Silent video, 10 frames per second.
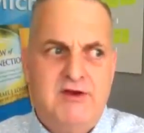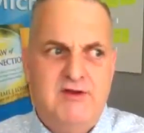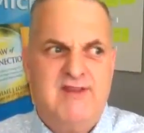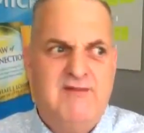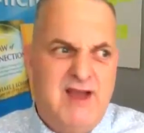You
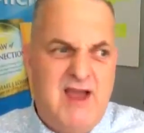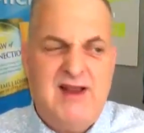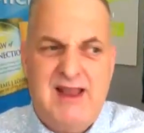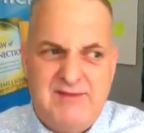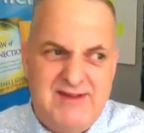say, wow,
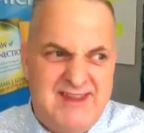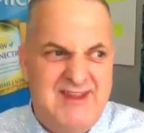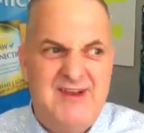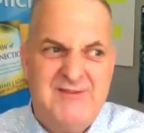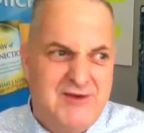11, the
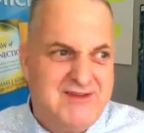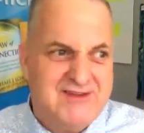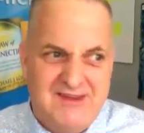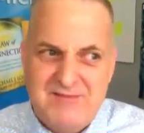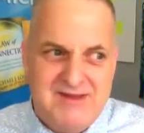universe is
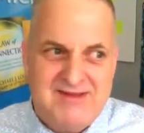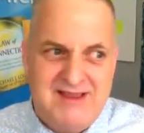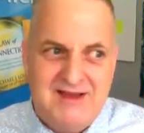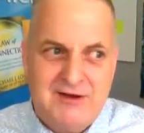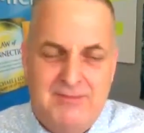giving me a
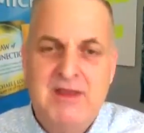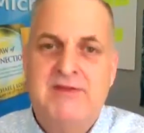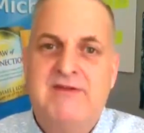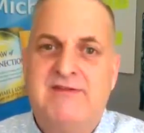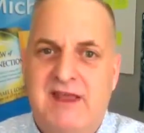signal.
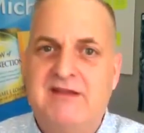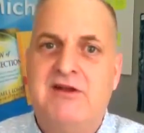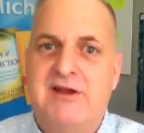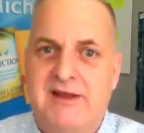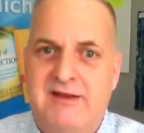The
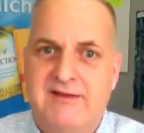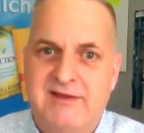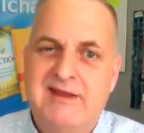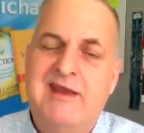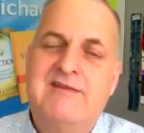signal is
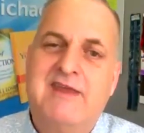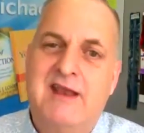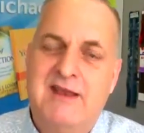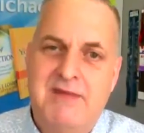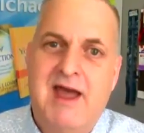it's
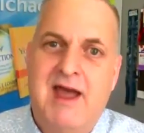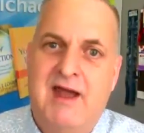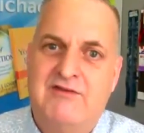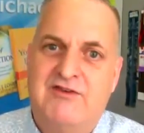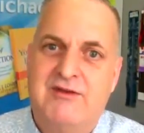getting
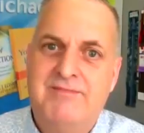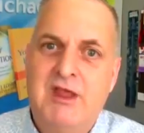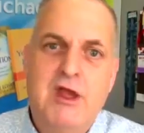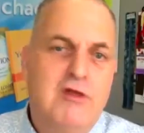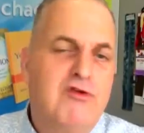matched.
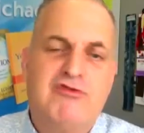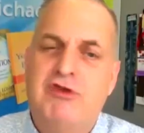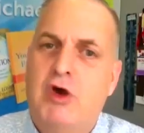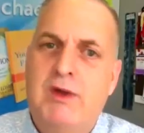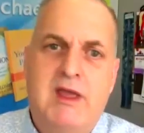There's
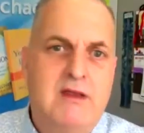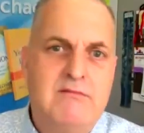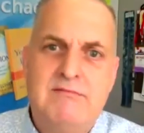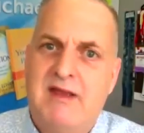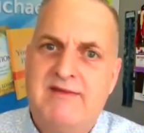no
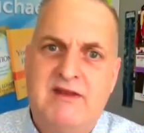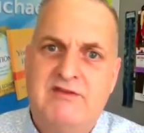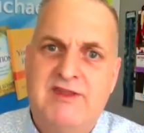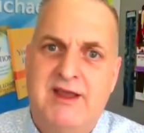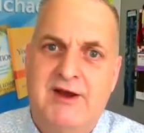hidden message
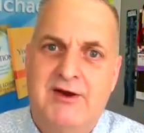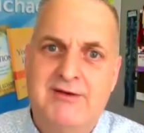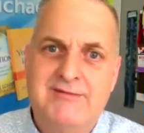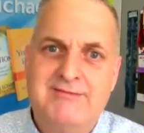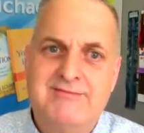there.
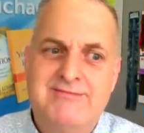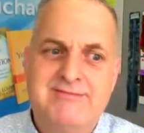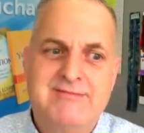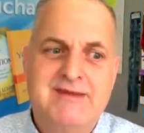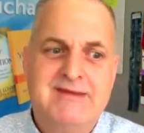
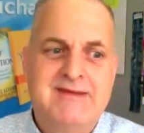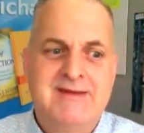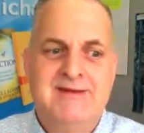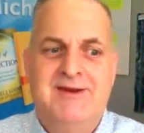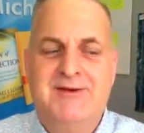
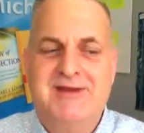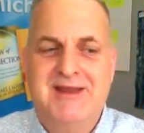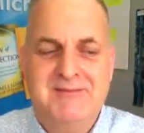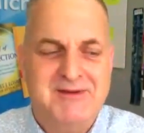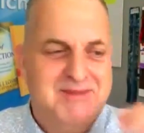Okay, I'm
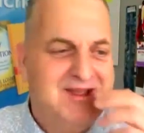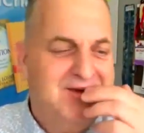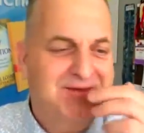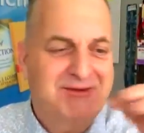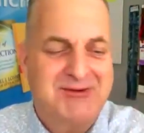going to peek out
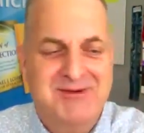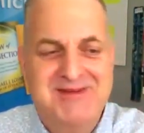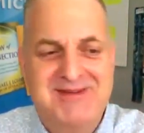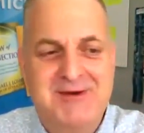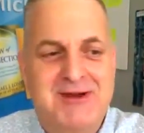in the room and
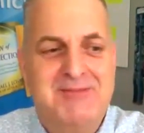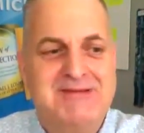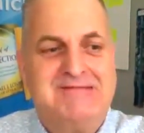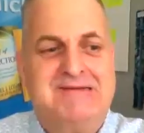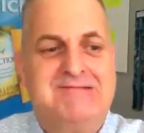see who I
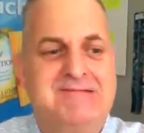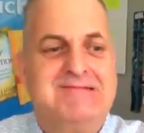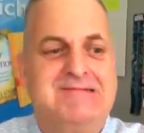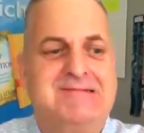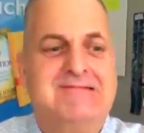pissed off about
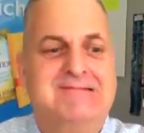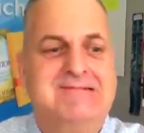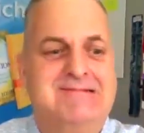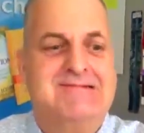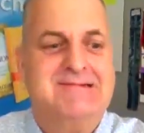that
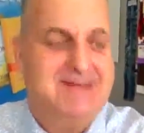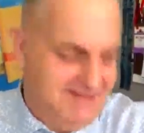one.